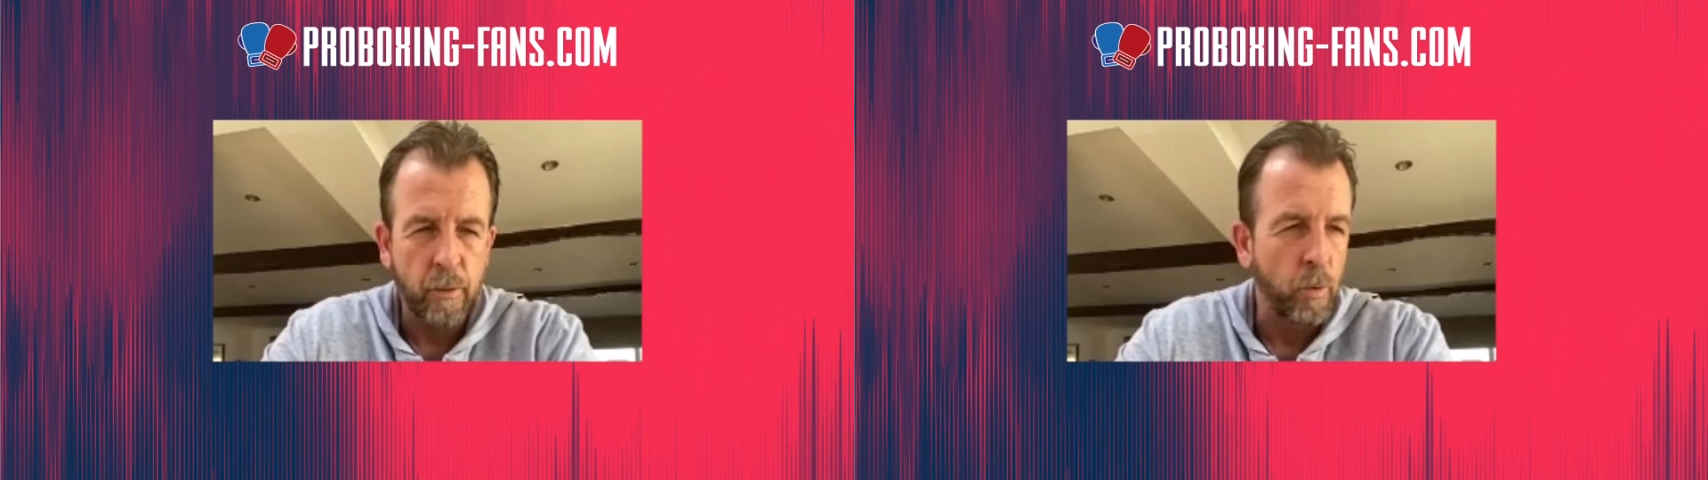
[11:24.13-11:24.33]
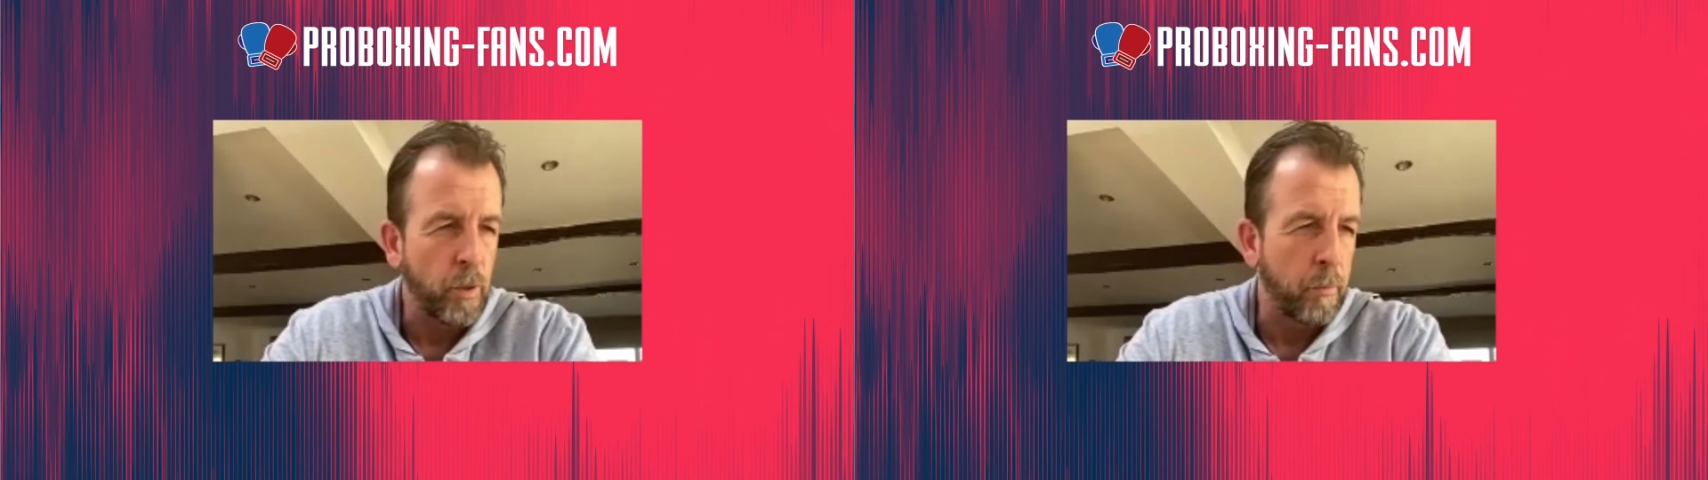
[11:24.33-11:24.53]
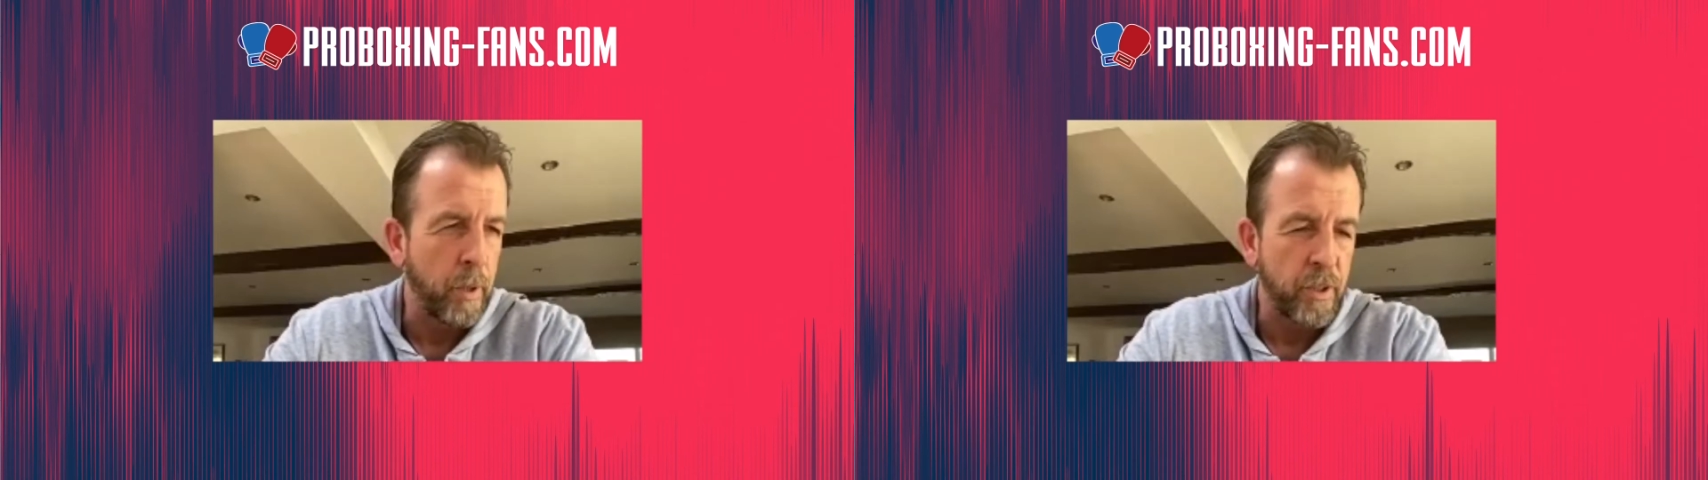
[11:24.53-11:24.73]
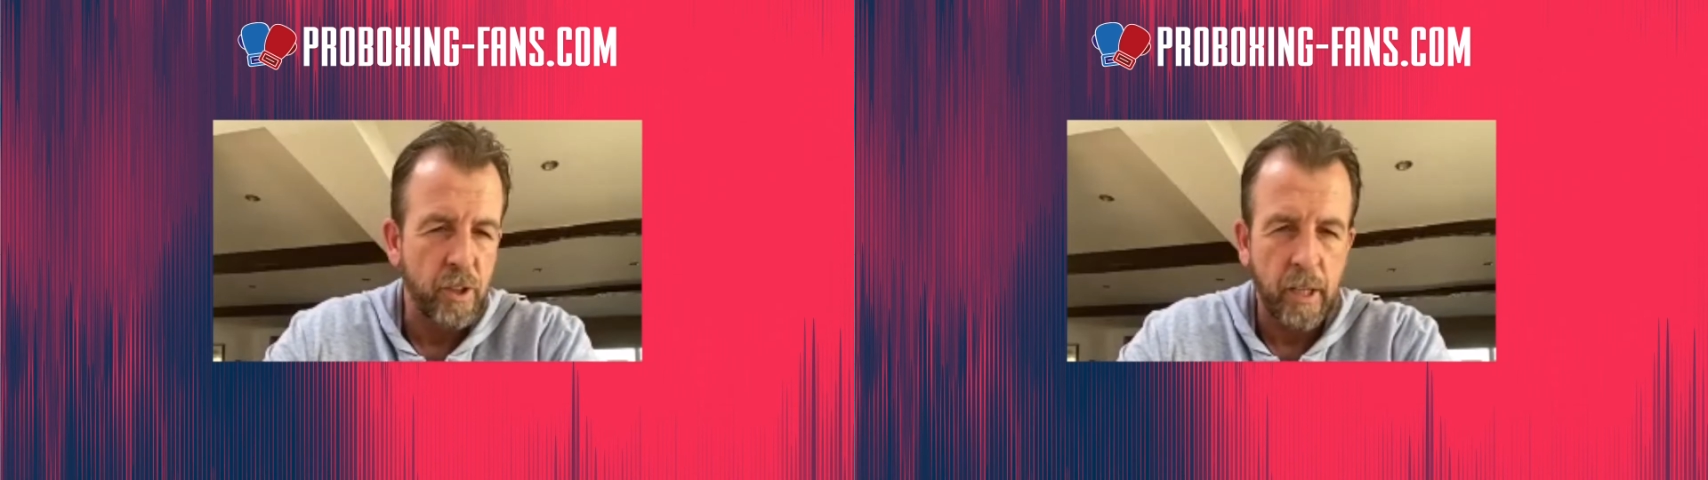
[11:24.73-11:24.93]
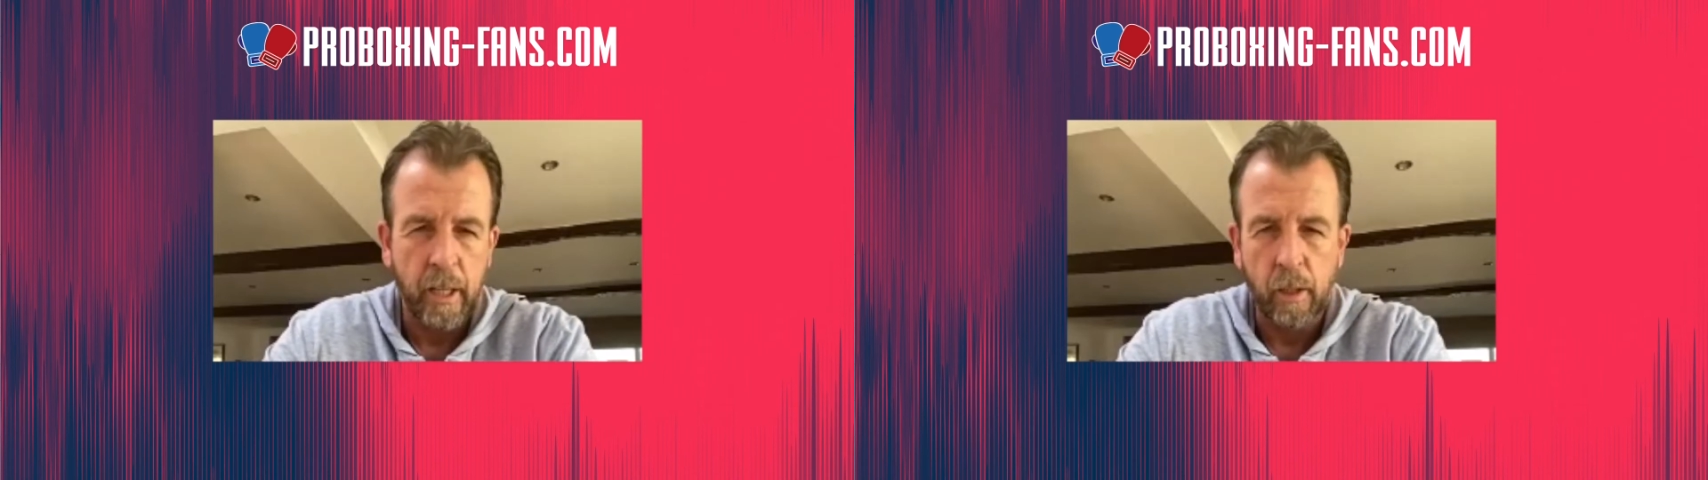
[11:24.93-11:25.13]
I won the British
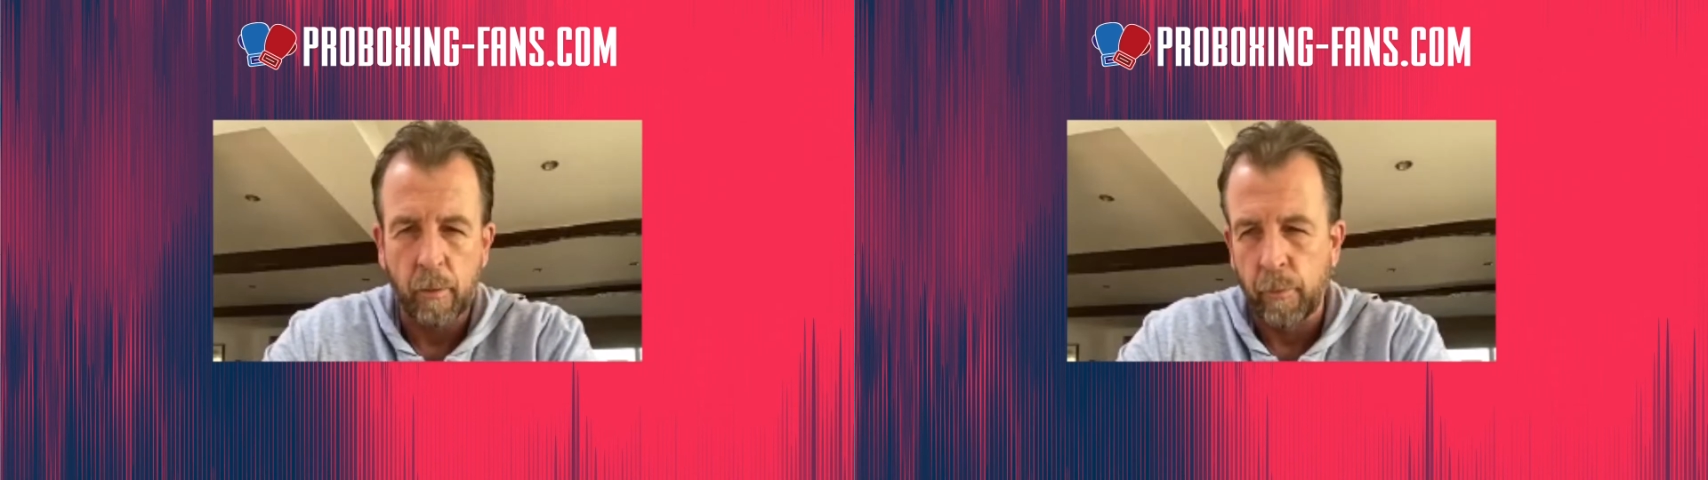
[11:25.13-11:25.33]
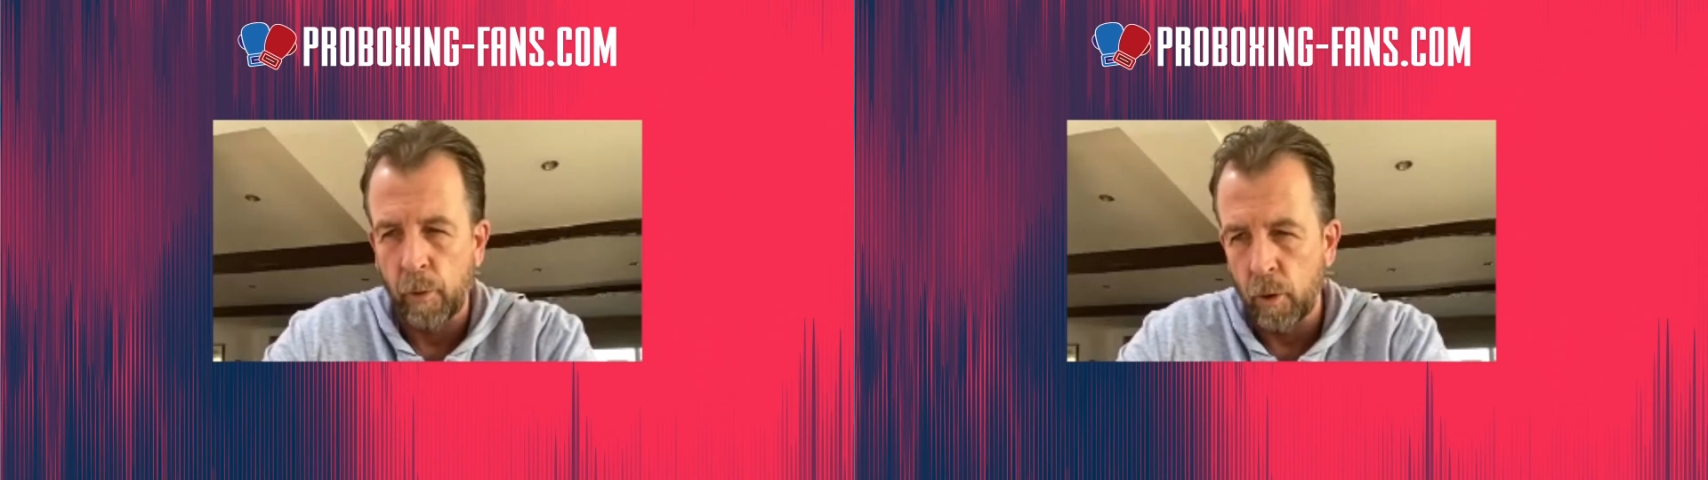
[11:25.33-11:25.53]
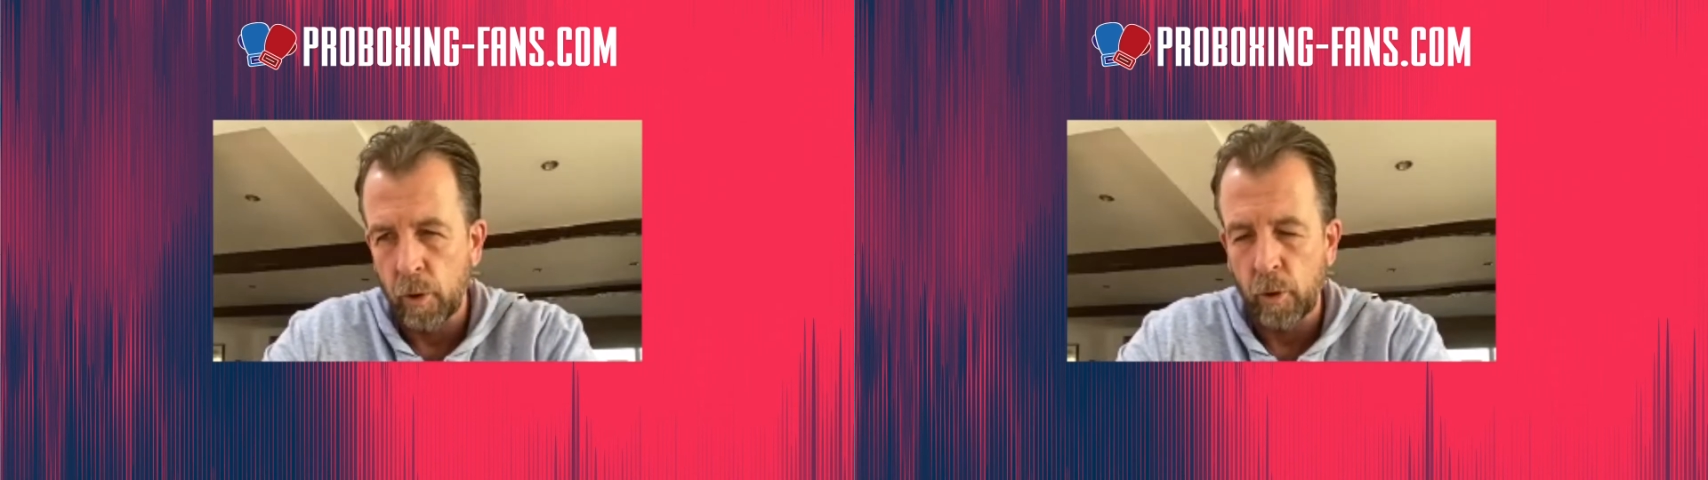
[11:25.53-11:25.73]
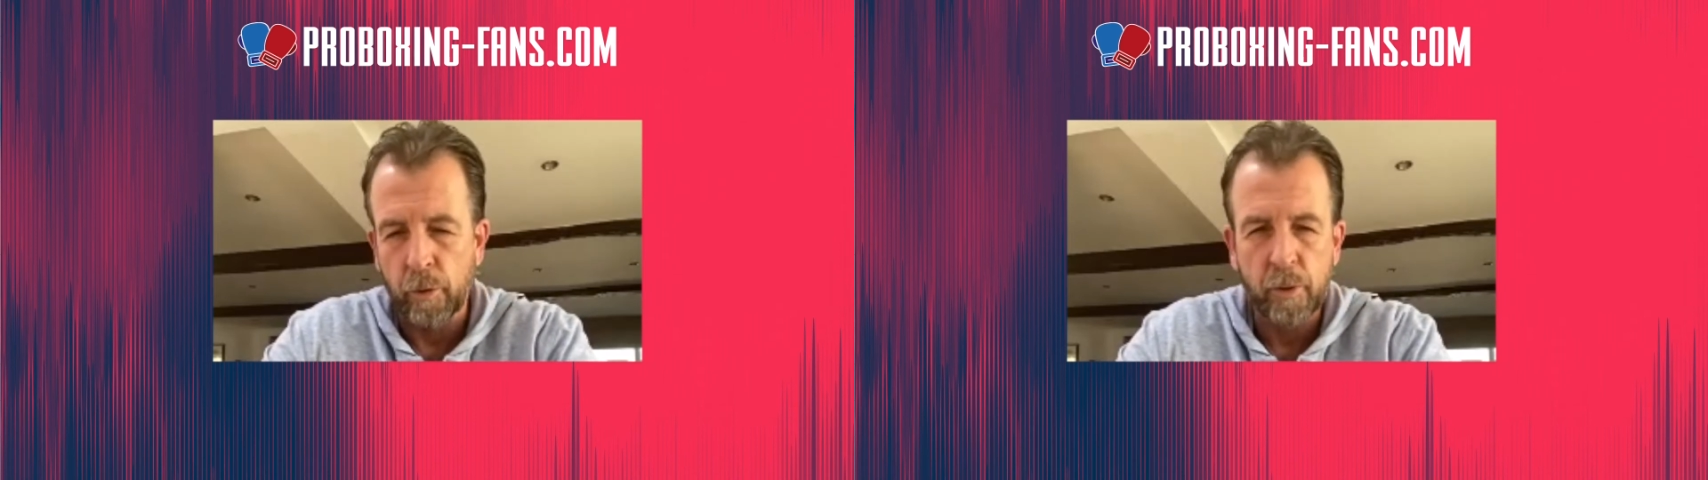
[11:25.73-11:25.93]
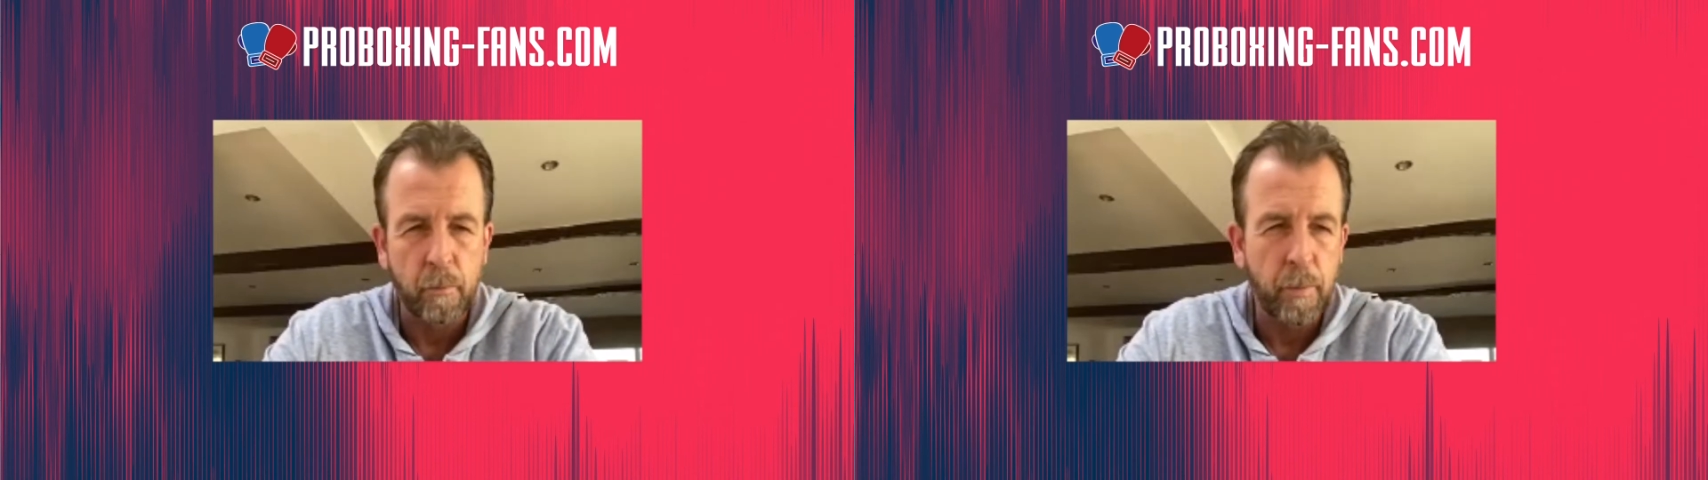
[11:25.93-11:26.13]
title. I fought at
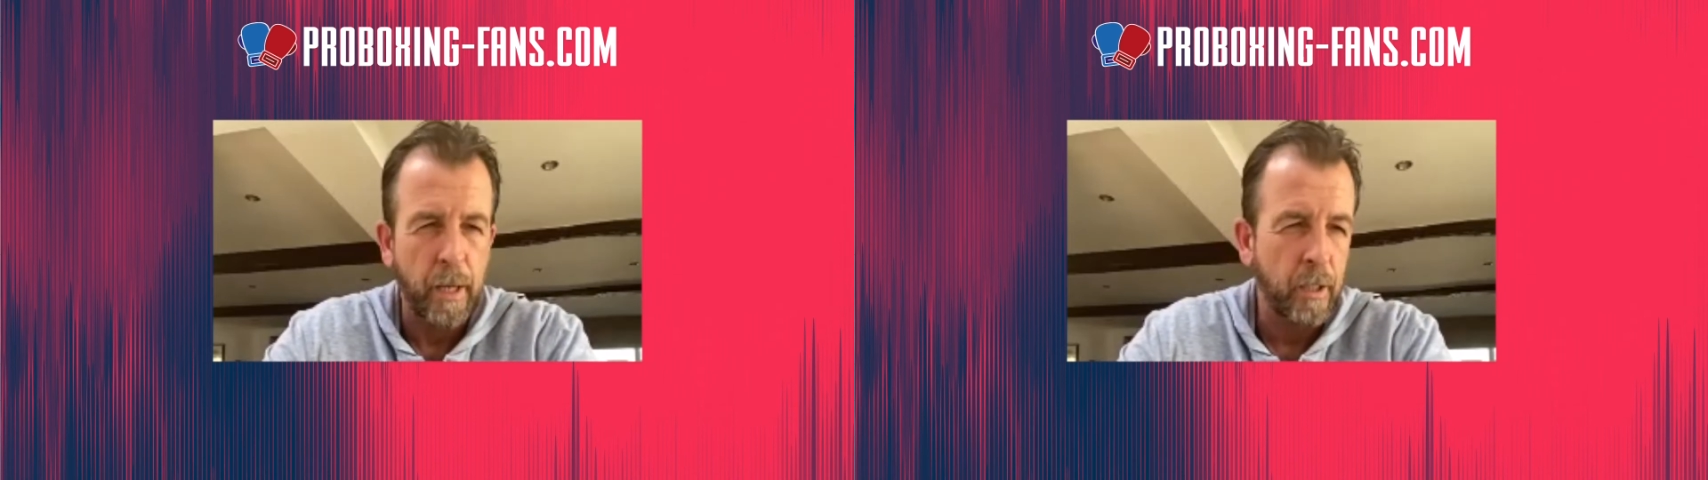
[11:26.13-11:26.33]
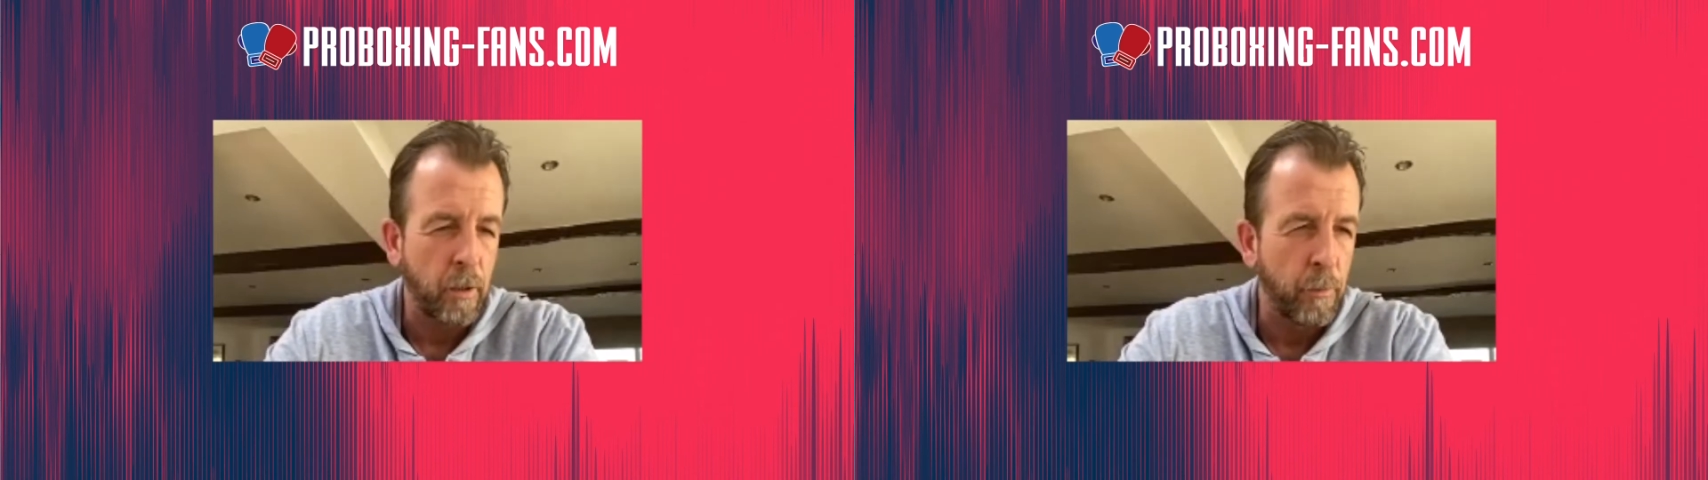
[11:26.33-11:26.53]
Goodison Park.